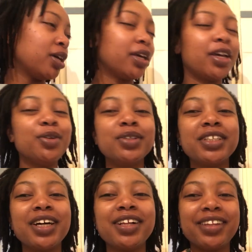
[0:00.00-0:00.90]
Can you
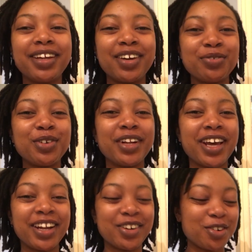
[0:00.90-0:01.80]
tell that I've not
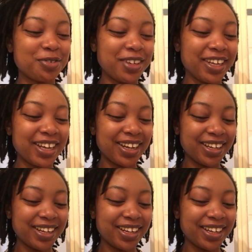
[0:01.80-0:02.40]
had coffee yet?